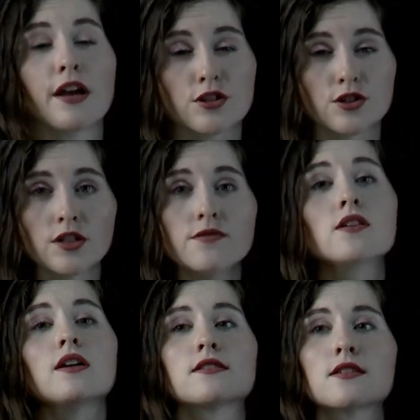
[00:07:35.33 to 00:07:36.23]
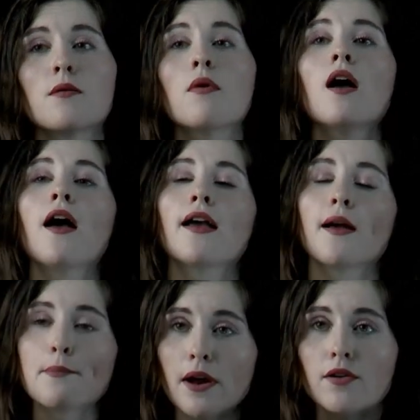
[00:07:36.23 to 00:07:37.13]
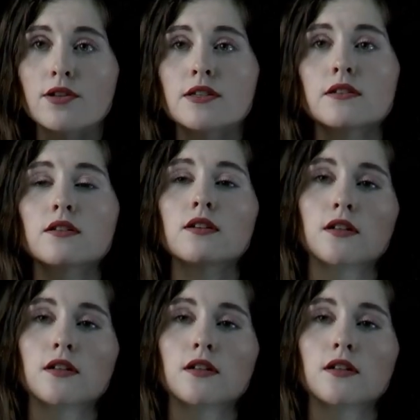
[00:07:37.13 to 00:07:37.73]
adjectives and some comparison